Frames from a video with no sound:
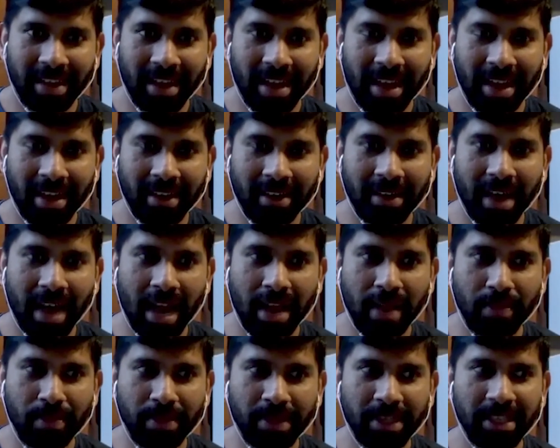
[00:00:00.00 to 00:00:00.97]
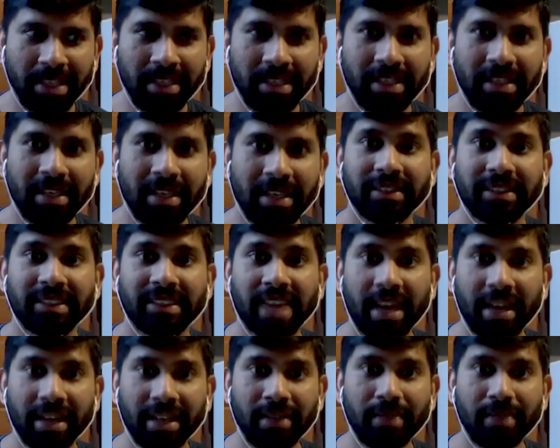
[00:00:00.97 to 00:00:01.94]
and I'll be
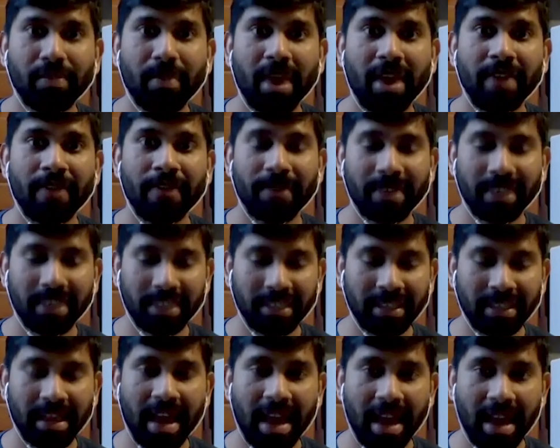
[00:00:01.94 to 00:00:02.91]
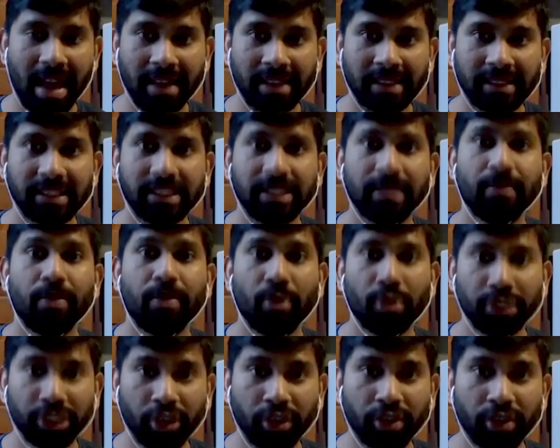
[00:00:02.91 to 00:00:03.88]
starting my work as a
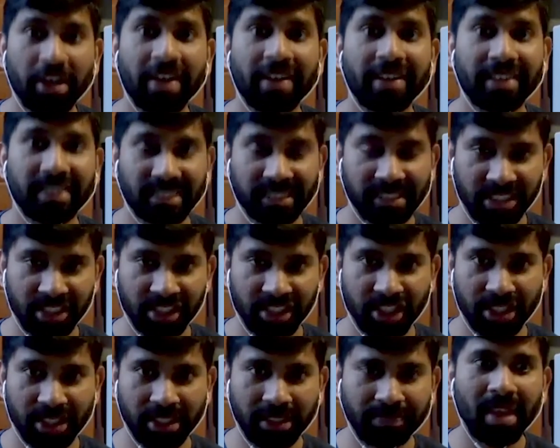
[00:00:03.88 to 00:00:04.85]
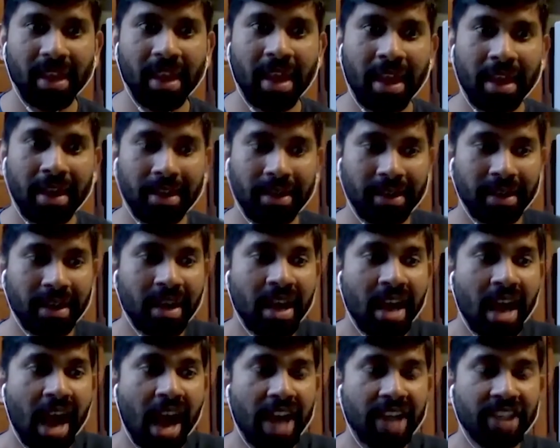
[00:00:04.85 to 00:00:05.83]
postdoctoral researcher. And
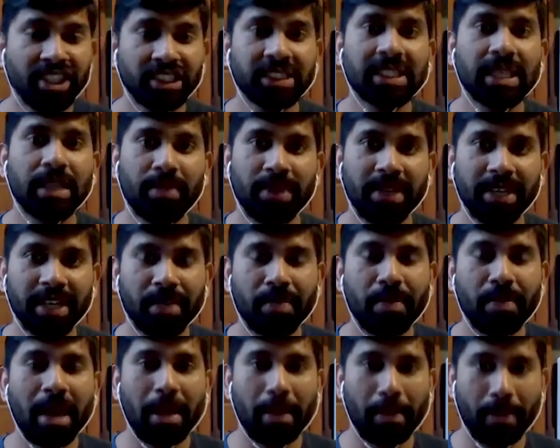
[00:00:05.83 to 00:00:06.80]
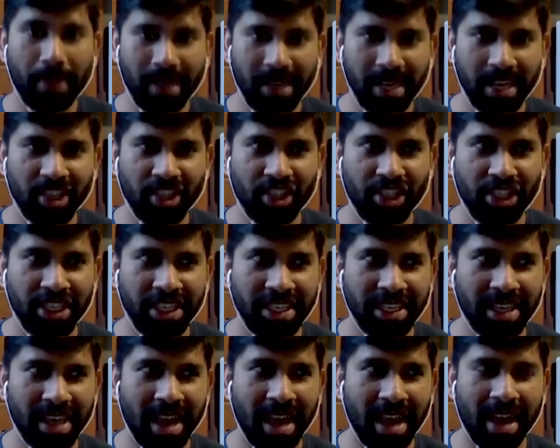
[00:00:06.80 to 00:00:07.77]
I just completed my
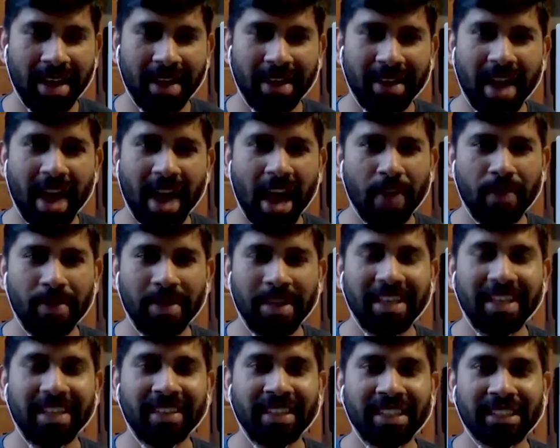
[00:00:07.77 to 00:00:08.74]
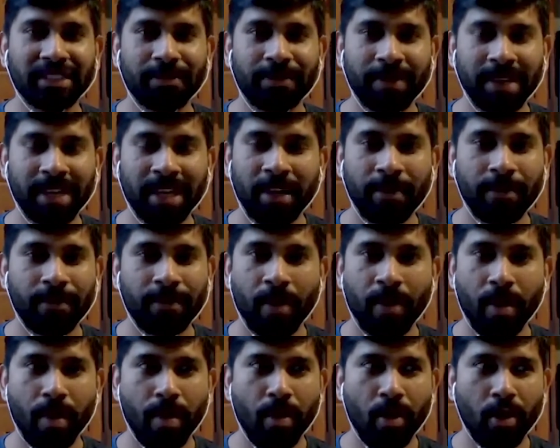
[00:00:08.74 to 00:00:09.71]
PhD, and I've been in this field
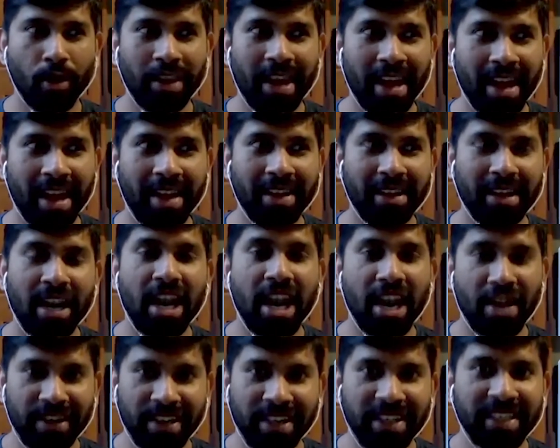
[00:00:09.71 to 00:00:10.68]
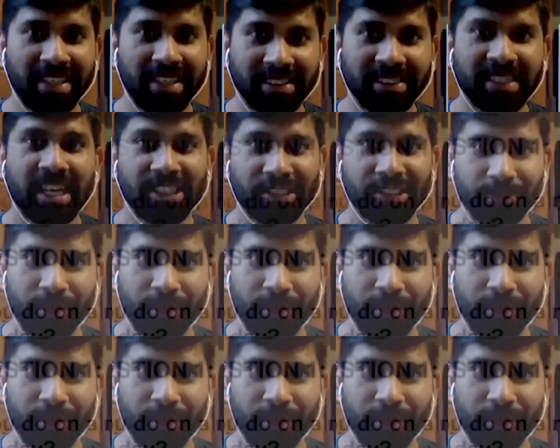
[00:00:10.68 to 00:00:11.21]
for more than 11 years as of